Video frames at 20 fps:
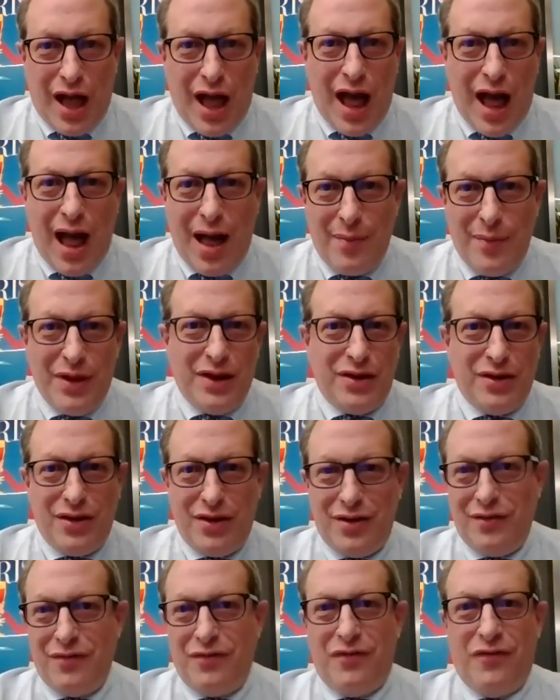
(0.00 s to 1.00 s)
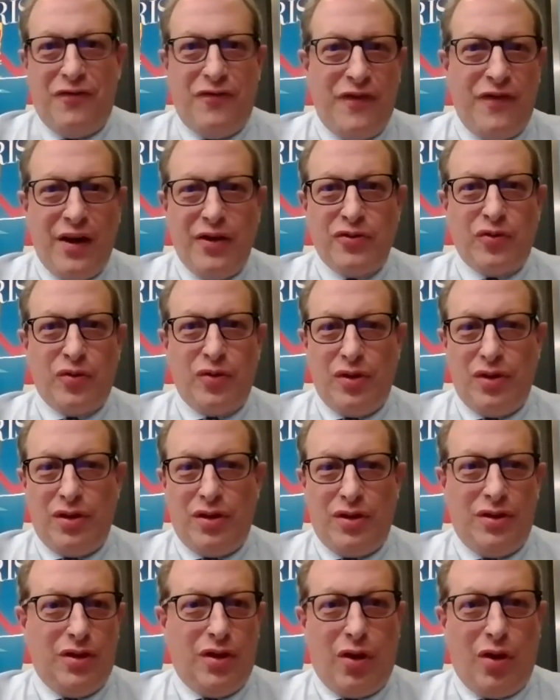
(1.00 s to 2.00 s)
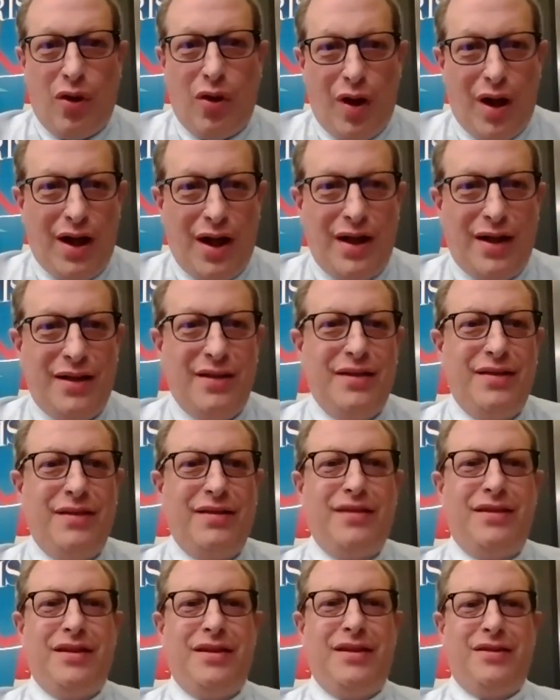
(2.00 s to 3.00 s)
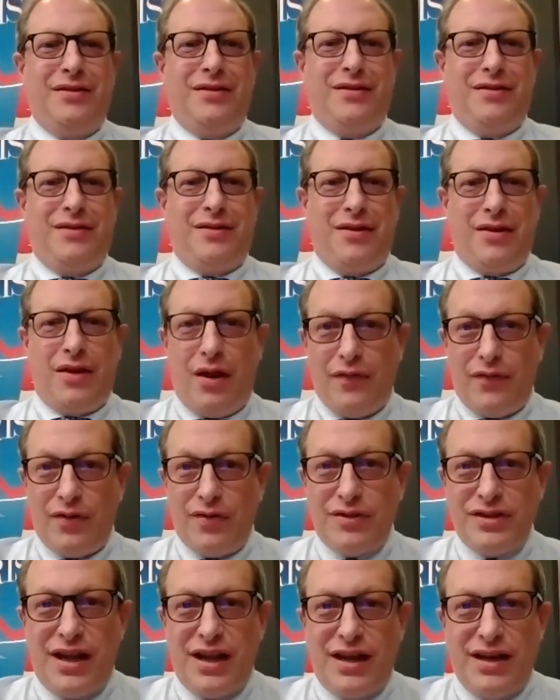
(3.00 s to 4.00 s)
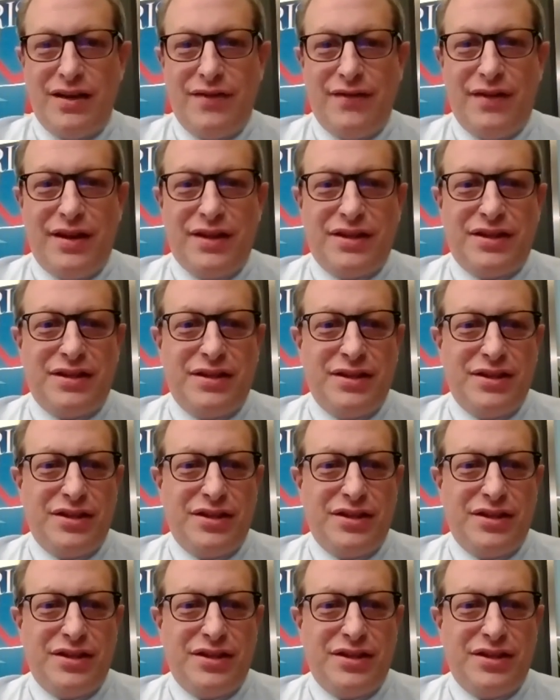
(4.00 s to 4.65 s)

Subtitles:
common federal law that governs any of this.